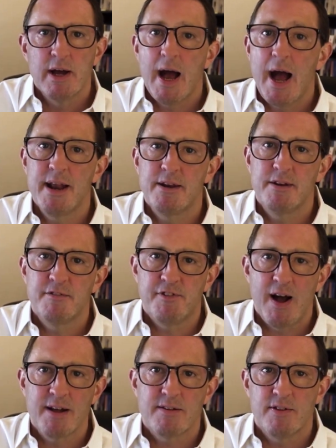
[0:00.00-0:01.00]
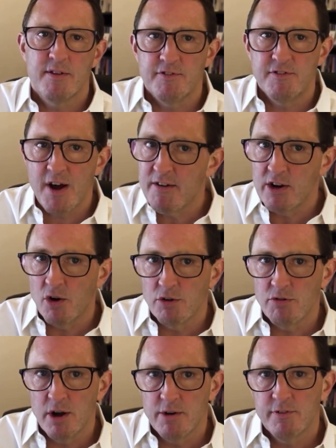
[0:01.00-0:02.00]
and in fact, the very long
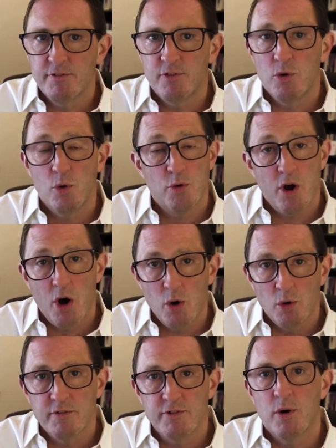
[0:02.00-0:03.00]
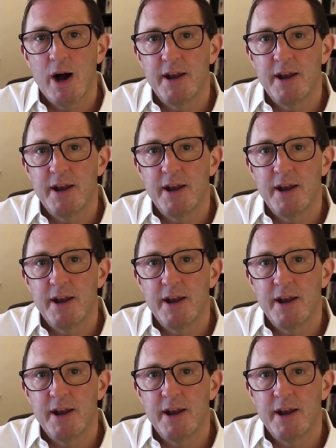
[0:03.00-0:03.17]
run for the whole of your